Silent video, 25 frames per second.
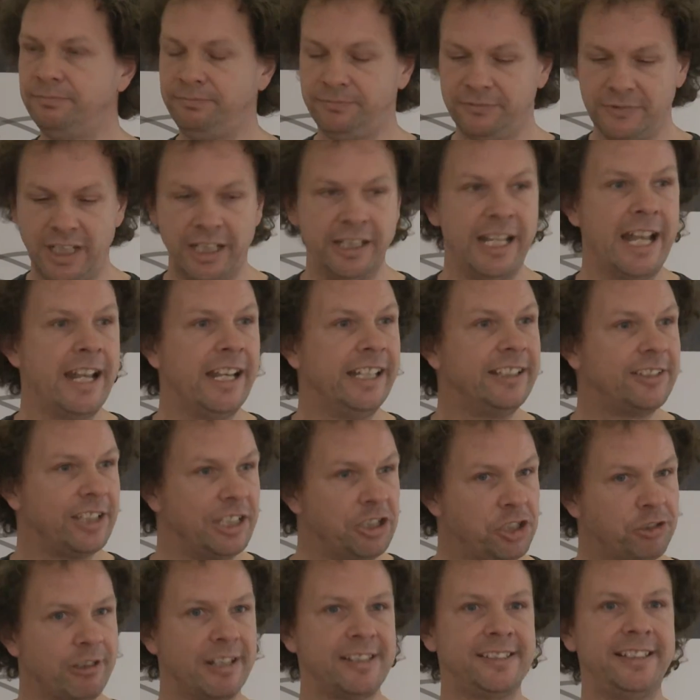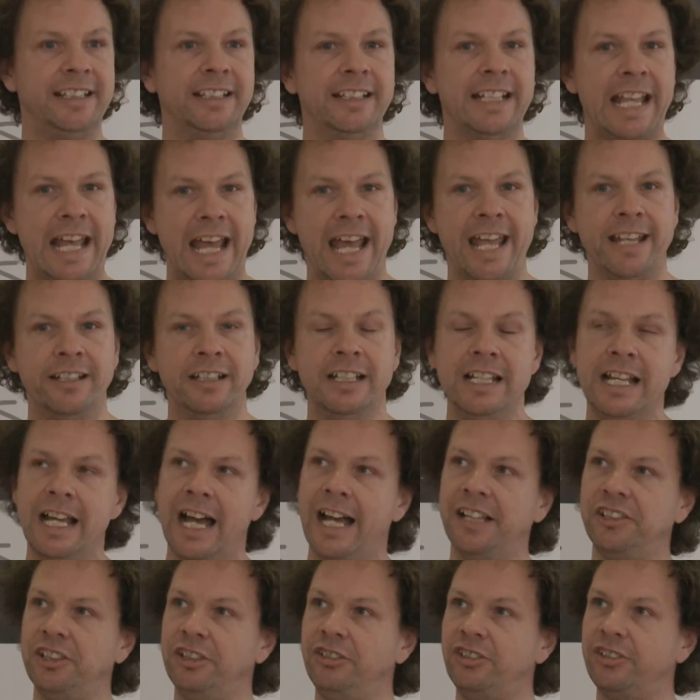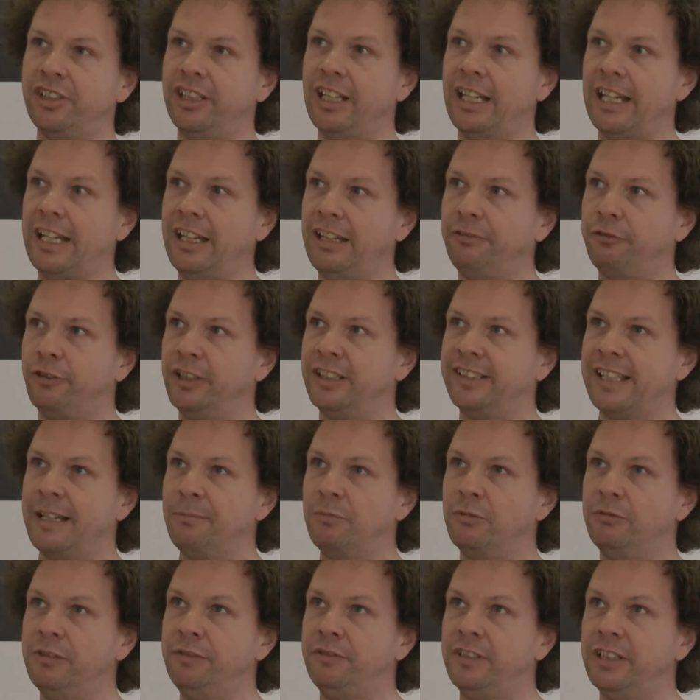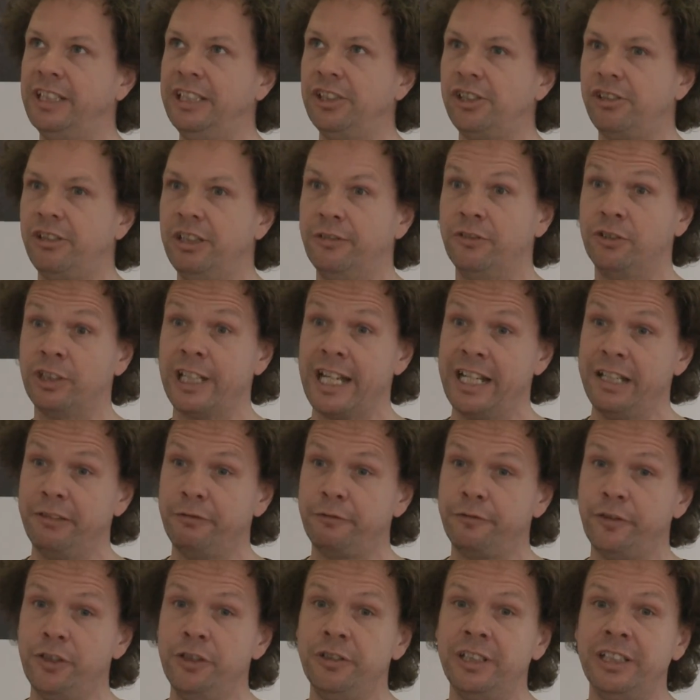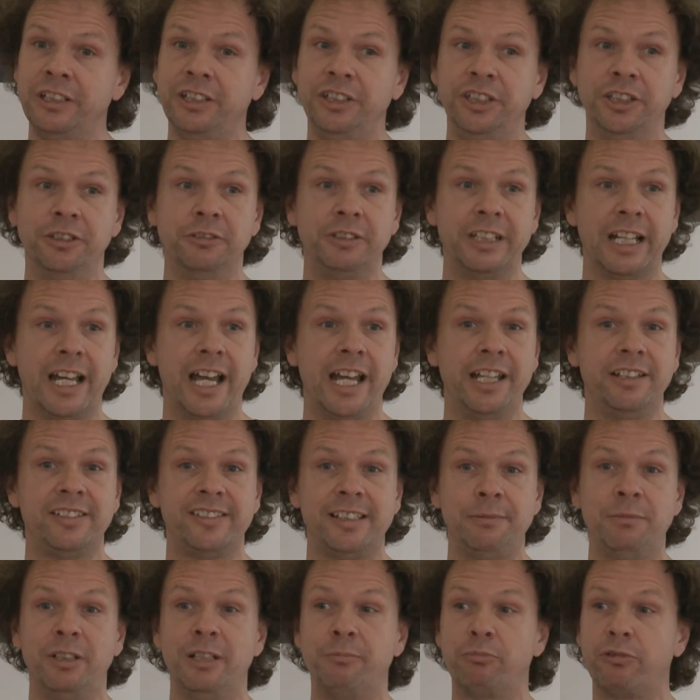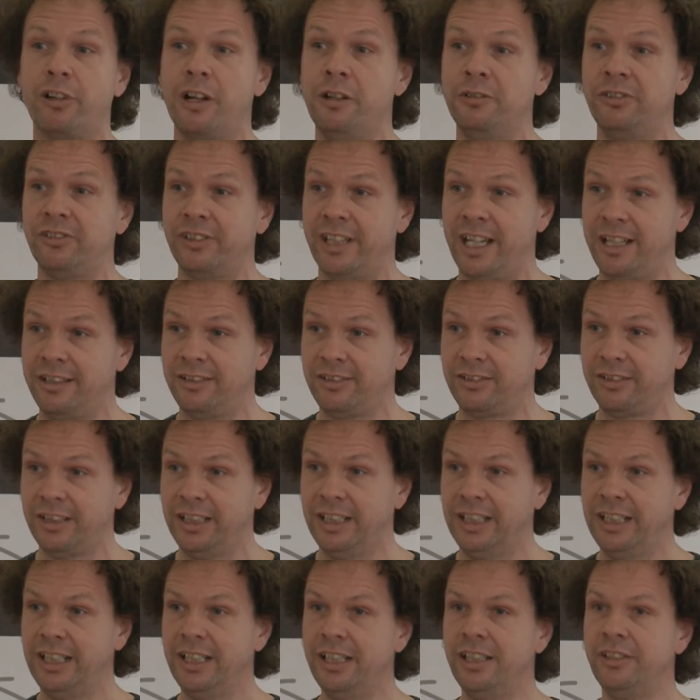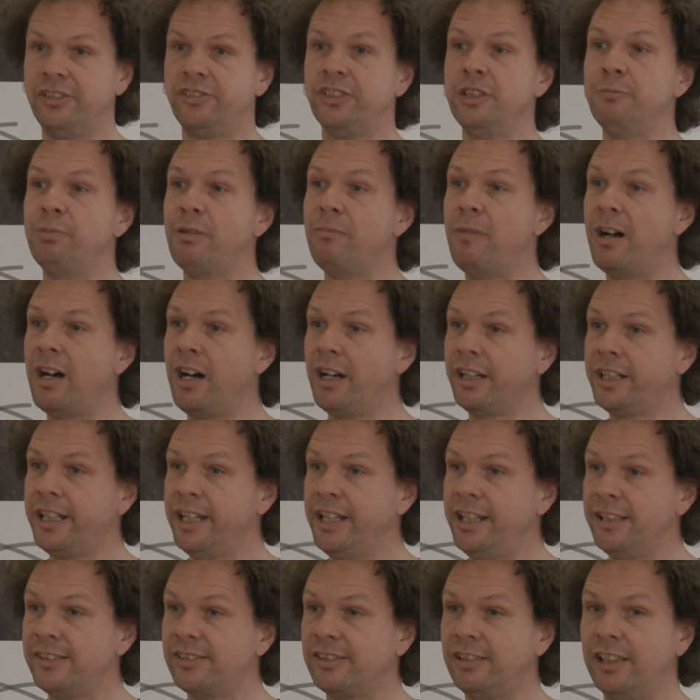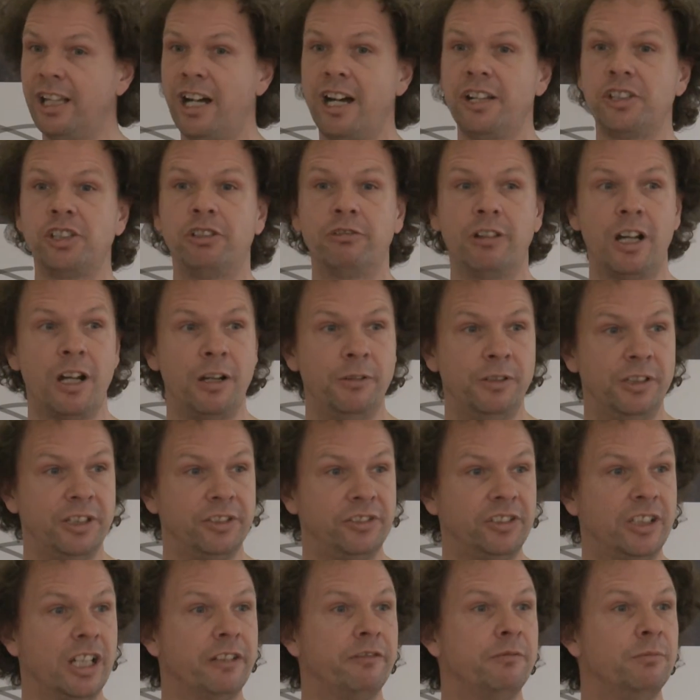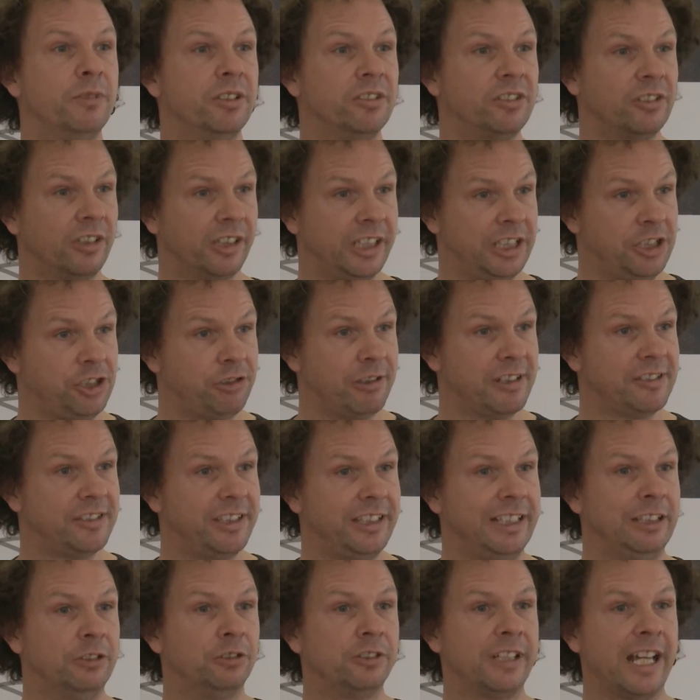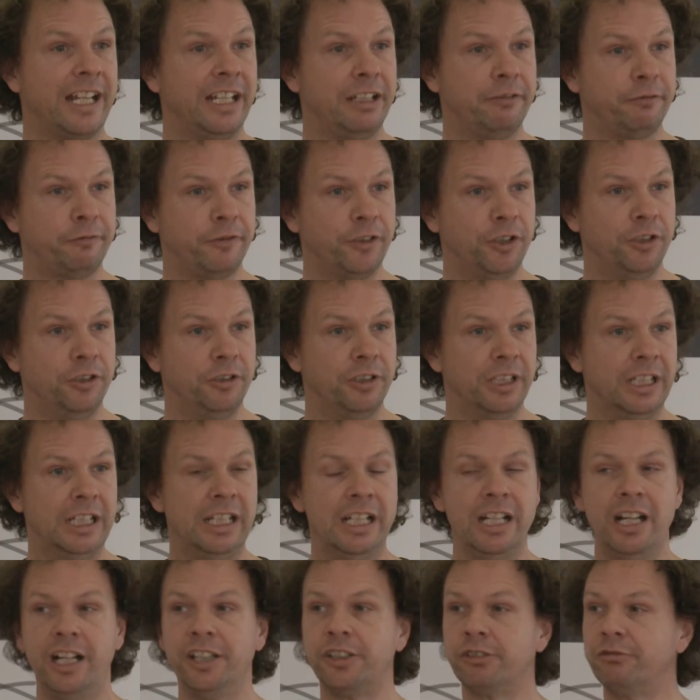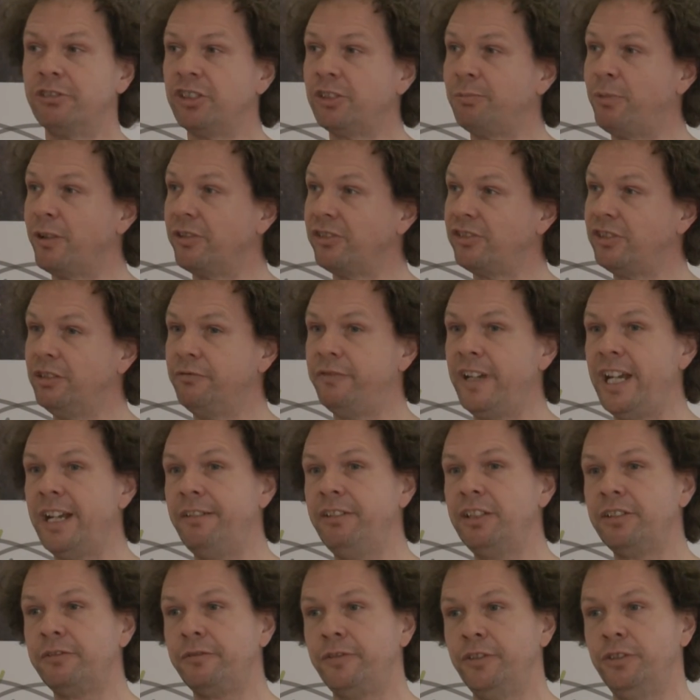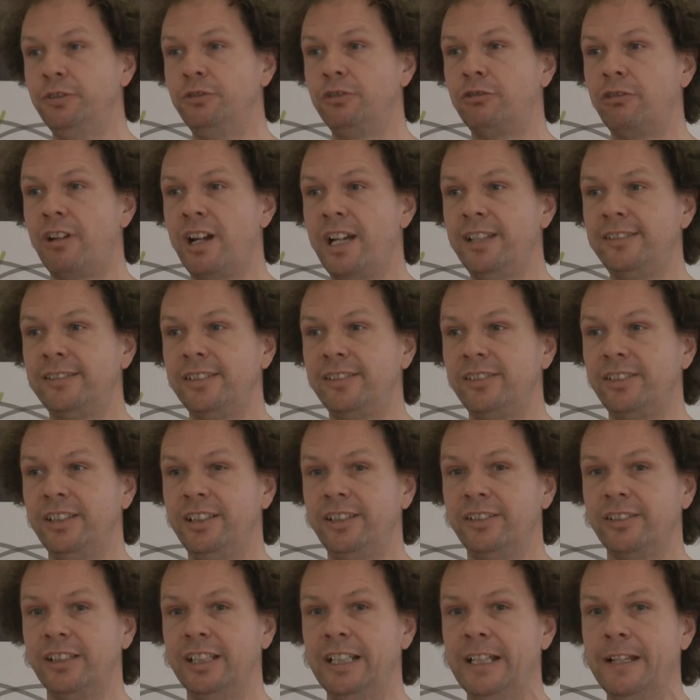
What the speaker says: And then it's interesting then, as you see, for example, with the history of organic food in the UK, similar process. Supermarkets, large growers, governments got interested in organic food as a response to various food crises.